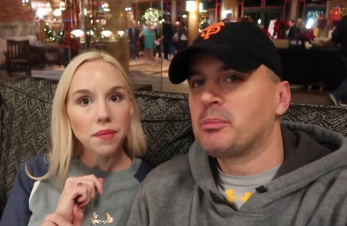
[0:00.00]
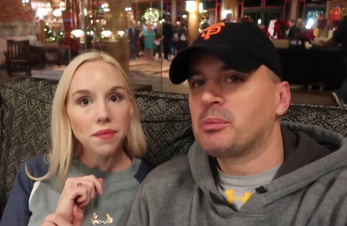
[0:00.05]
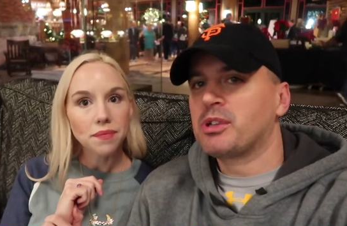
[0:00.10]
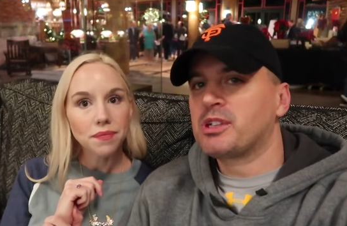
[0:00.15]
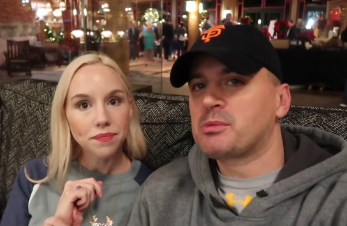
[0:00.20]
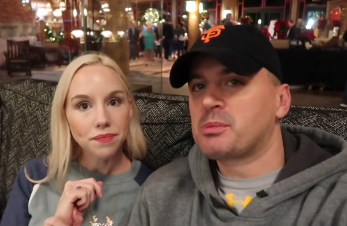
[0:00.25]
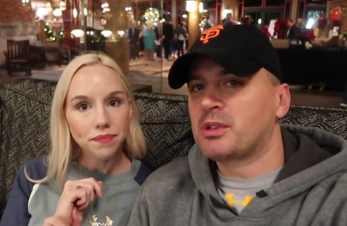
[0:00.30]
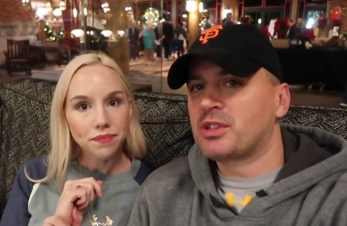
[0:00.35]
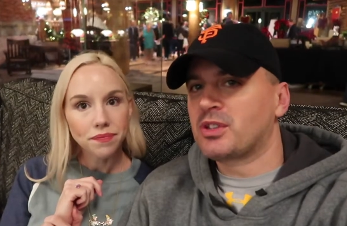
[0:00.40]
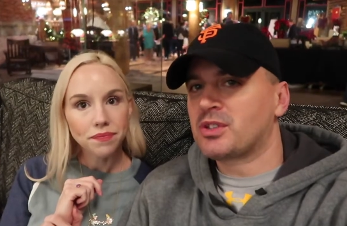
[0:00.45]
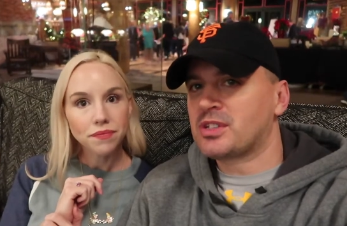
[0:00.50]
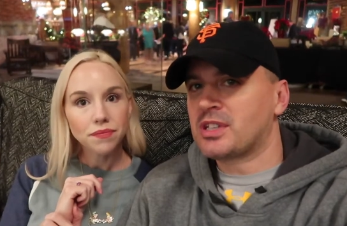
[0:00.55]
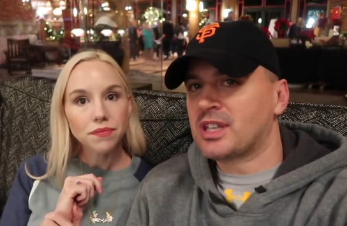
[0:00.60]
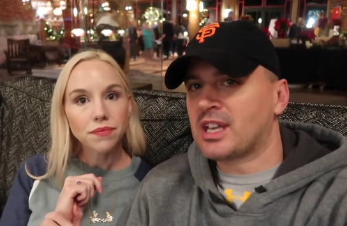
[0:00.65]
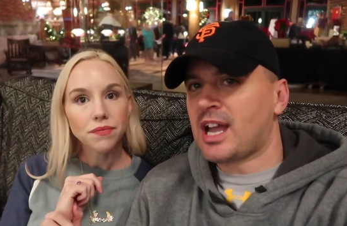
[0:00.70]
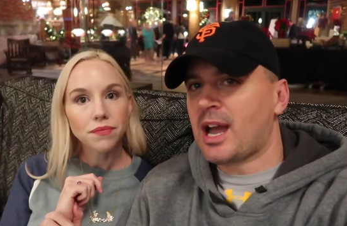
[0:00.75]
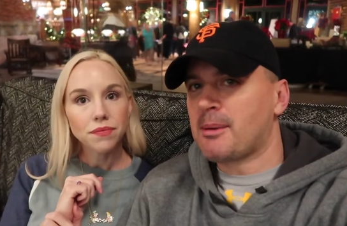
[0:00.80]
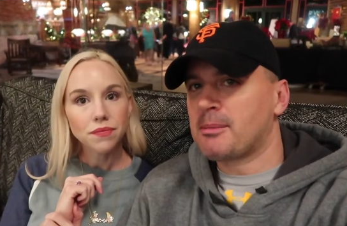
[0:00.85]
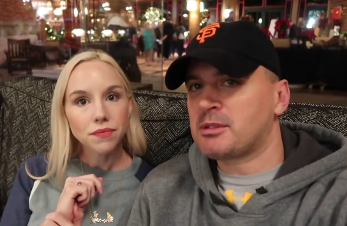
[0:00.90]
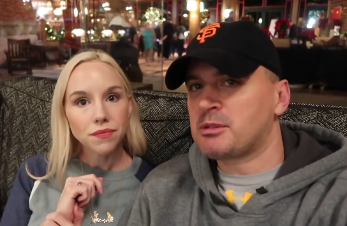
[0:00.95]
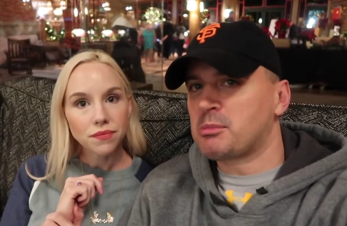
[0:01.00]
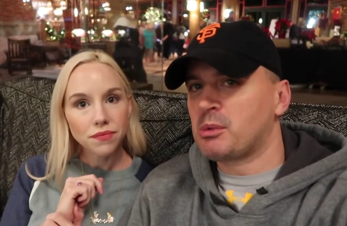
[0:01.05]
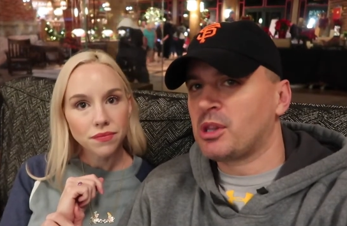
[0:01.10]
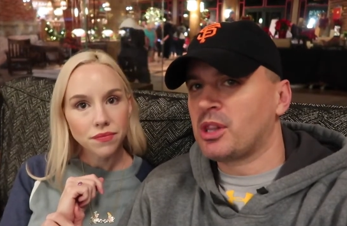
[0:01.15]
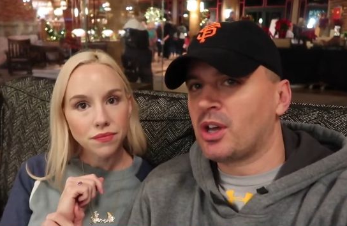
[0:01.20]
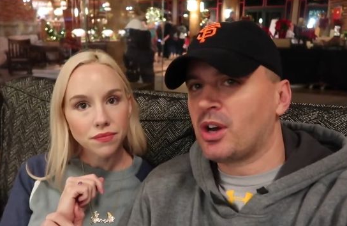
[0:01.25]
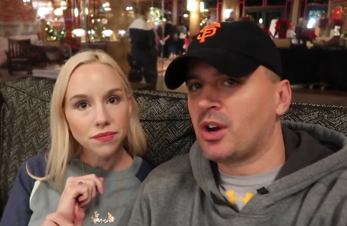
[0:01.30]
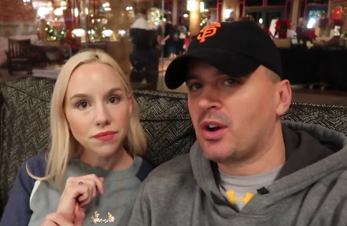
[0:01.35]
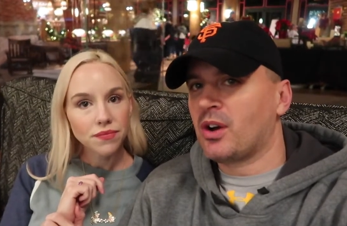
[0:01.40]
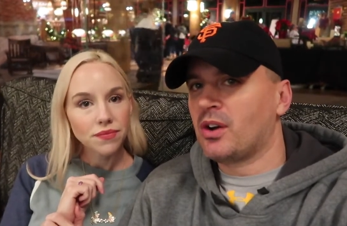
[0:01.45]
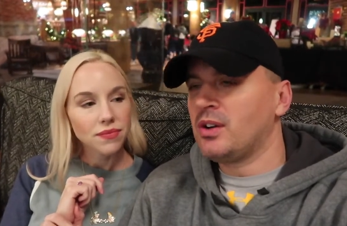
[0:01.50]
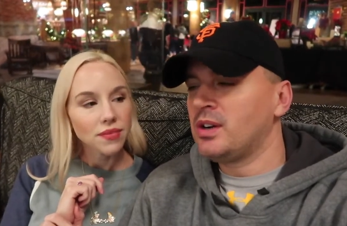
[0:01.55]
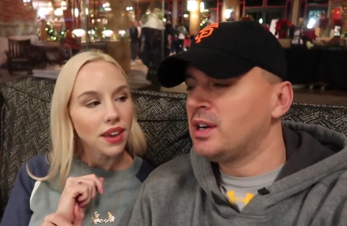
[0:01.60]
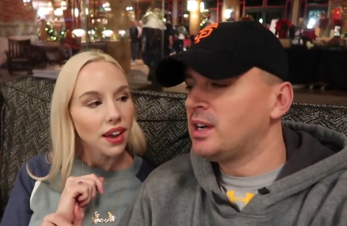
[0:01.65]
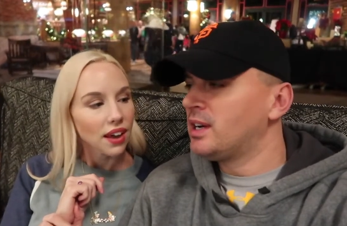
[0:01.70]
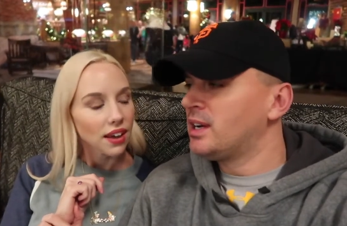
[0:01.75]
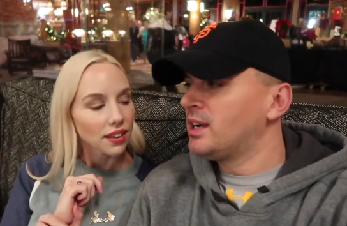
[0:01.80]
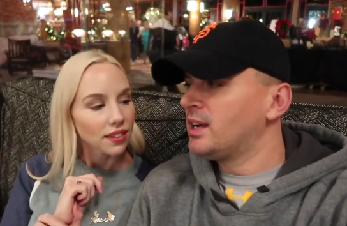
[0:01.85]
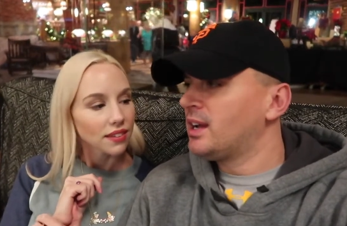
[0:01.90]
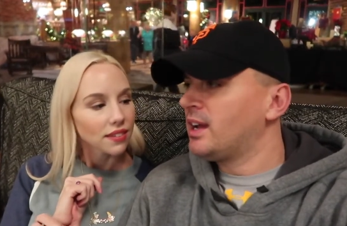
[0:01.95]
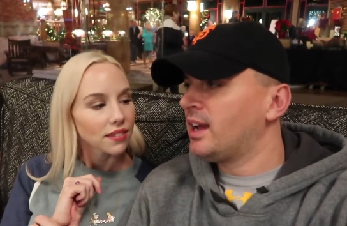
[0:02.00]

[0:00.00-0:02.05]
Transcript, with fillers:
Speaker 1: please put those in the comments below. Yeah.